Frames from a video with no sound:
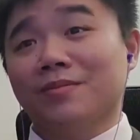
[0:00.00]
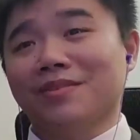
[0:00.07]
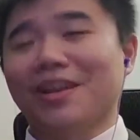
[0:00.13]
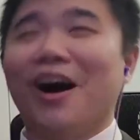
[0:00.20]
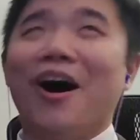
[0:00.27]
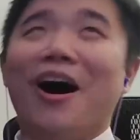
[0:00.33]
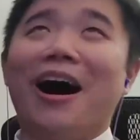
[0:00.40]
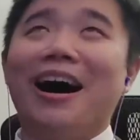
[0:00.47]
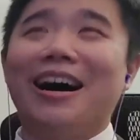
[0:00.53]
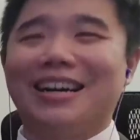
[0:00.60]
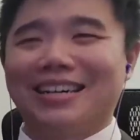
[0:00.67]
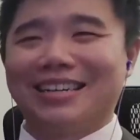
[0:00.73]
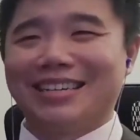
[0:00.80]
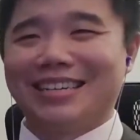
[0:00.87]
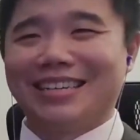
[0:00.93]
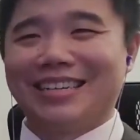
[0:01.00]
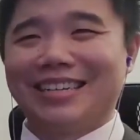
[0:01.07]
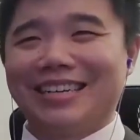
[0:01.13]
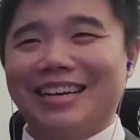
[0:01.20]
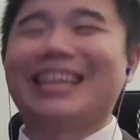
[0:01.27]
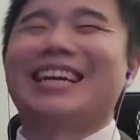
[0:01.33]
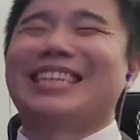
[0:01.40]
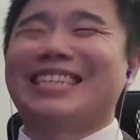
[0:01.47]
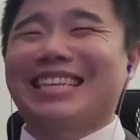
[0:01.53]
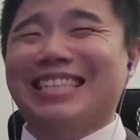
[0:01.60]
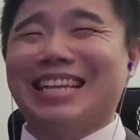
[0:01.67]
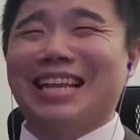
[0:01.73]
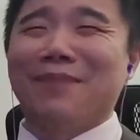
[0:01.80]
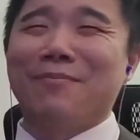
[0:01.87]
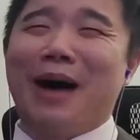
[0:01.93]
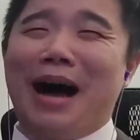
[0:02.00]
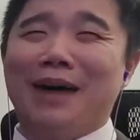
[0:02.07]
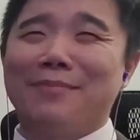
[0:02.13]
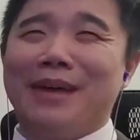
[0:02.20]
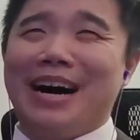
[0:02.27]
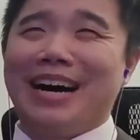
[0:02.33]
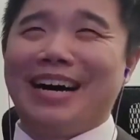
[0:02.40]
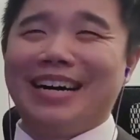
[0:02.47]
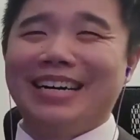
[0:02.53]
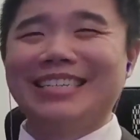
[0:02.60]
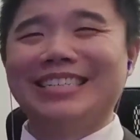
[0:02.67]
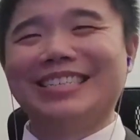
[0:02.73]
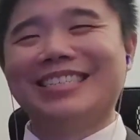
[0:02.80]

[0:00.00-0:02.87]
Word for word: Aww. Kiss la mama.